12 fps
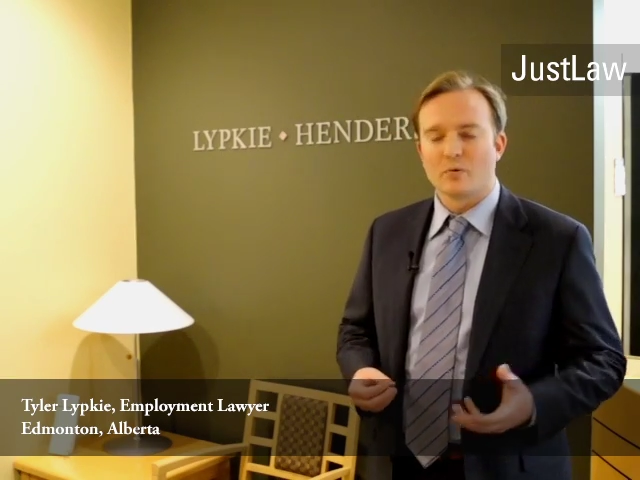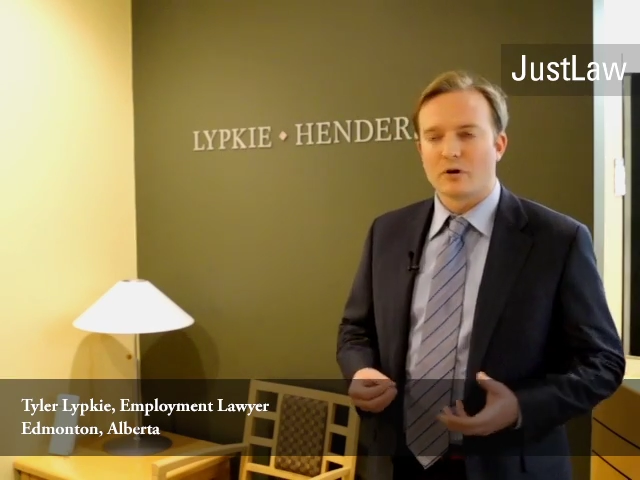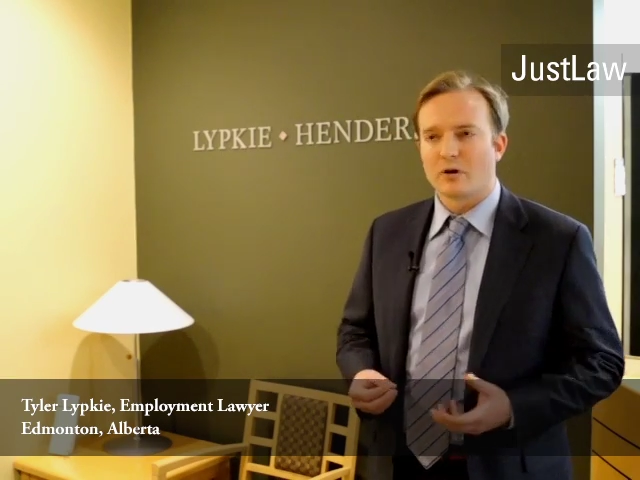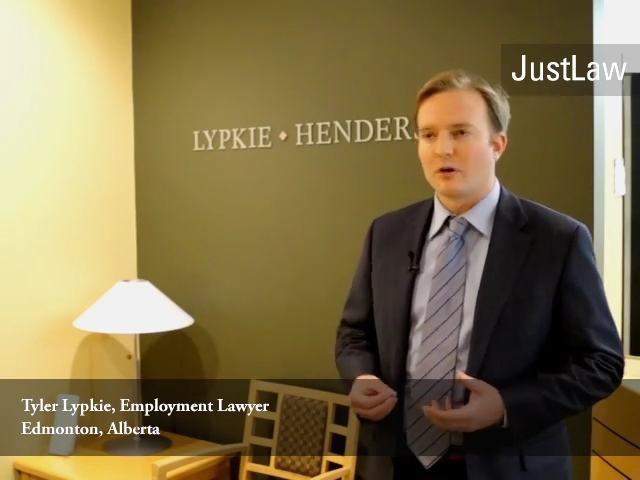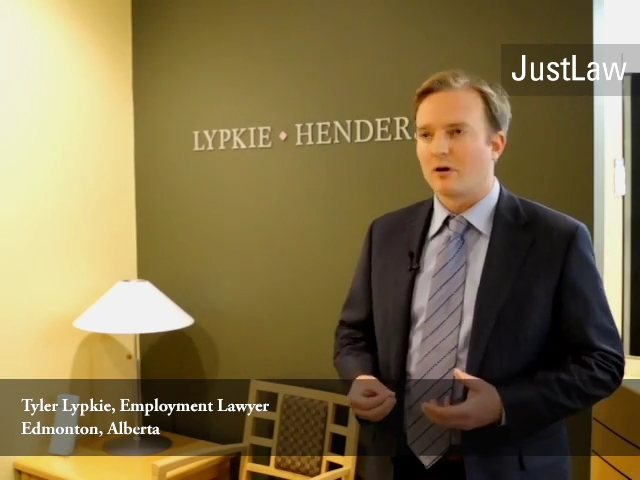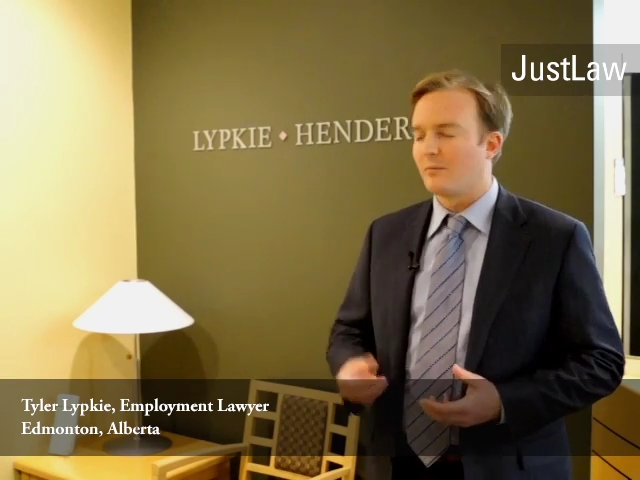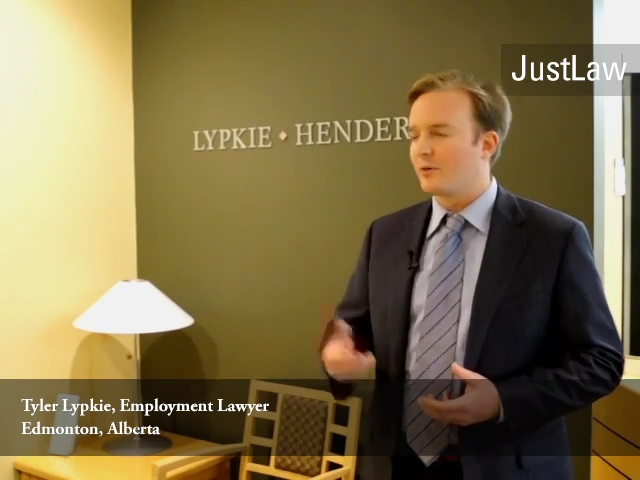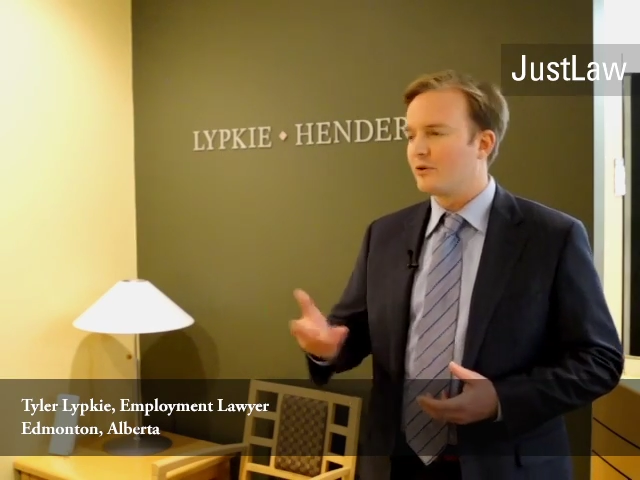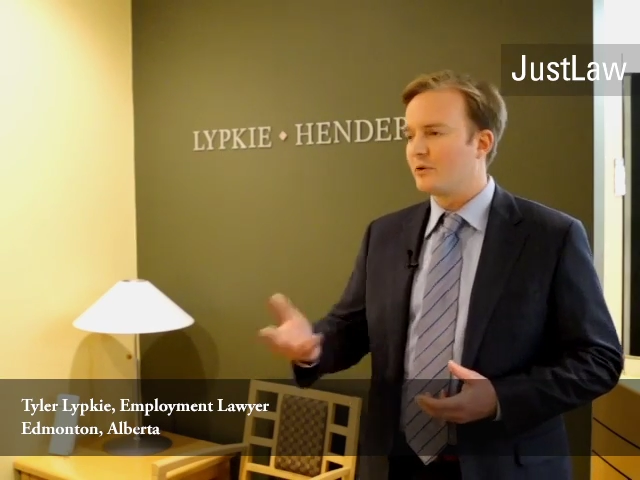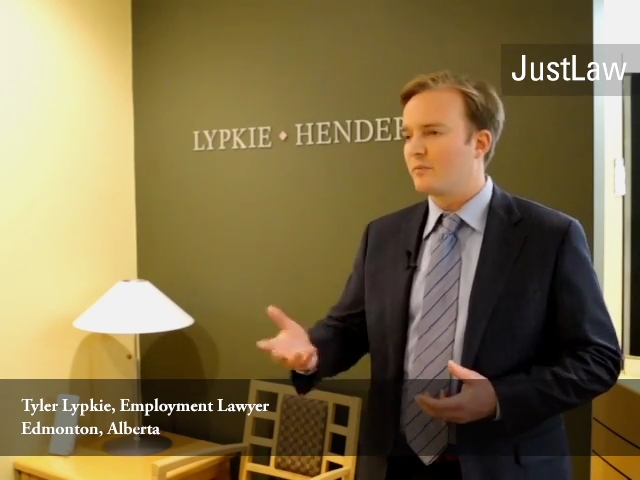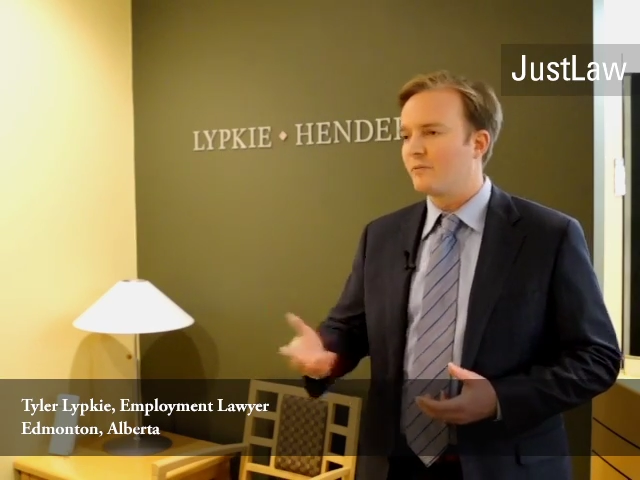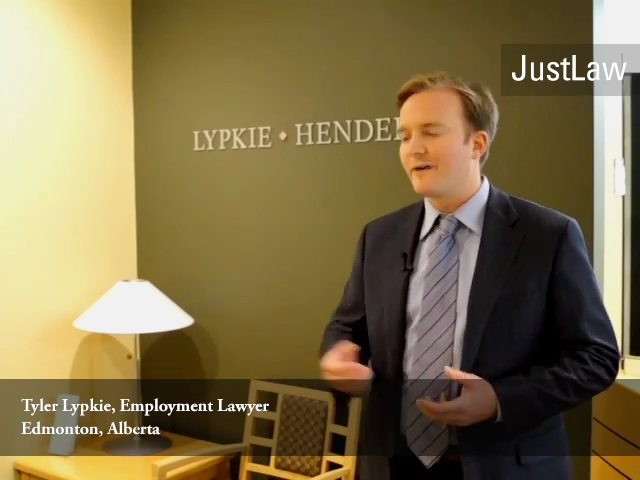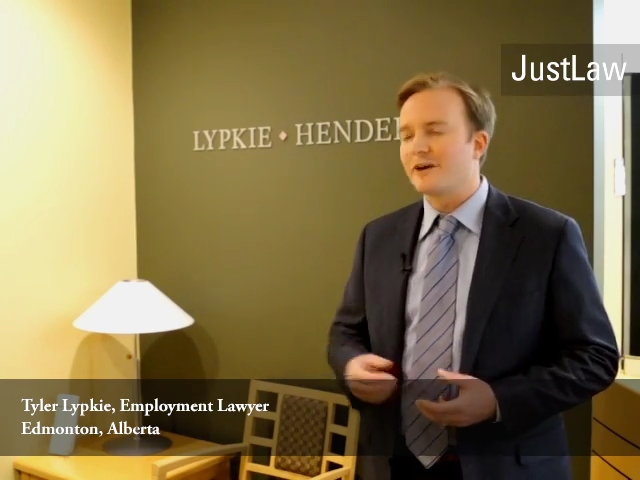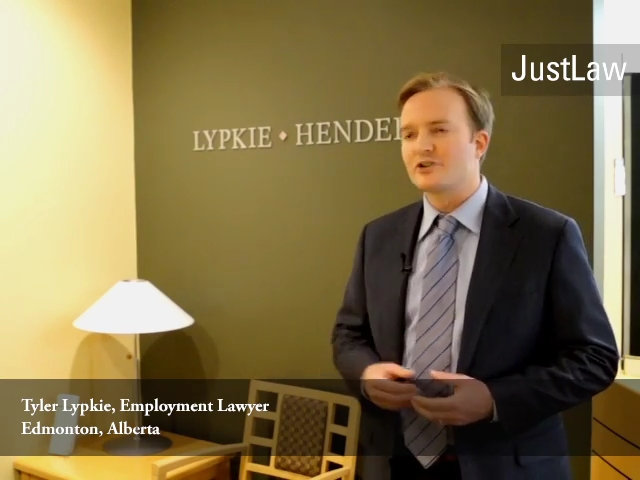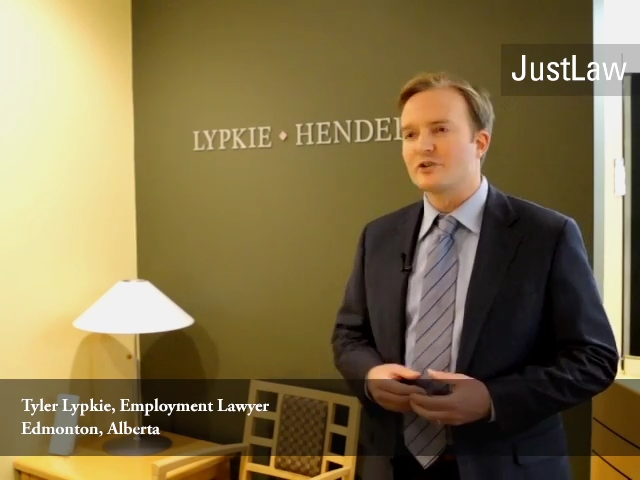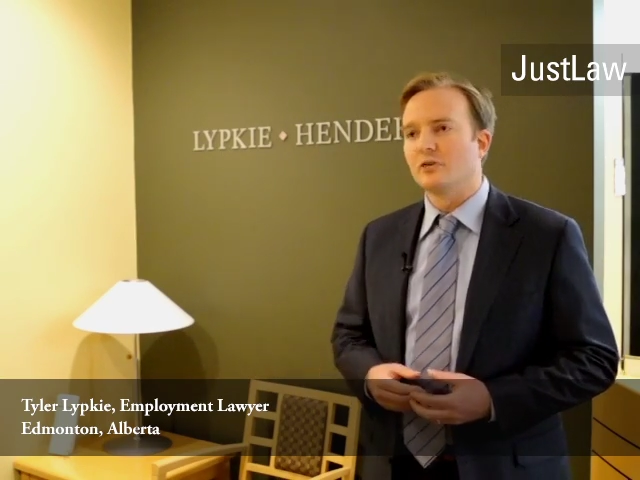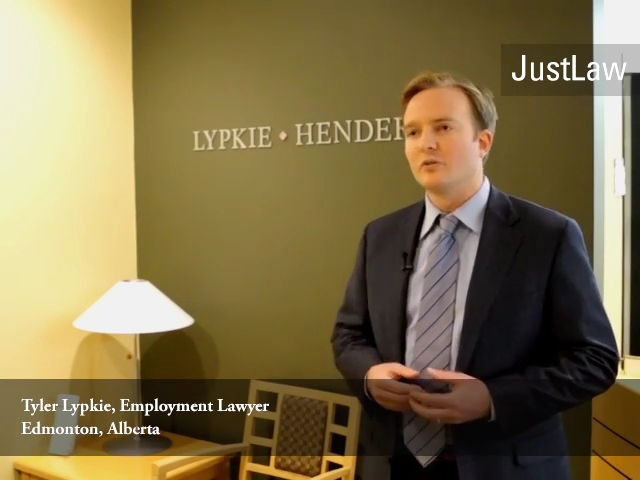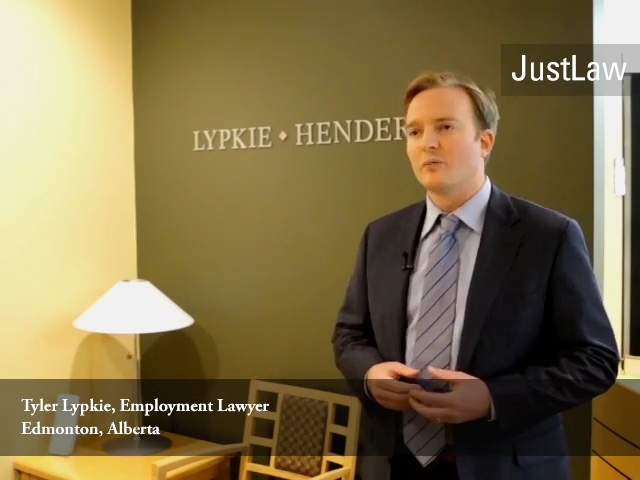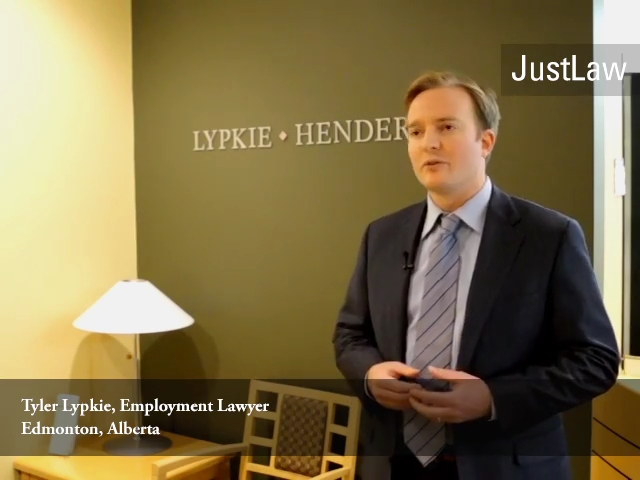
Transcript: worker, whether you're a professional,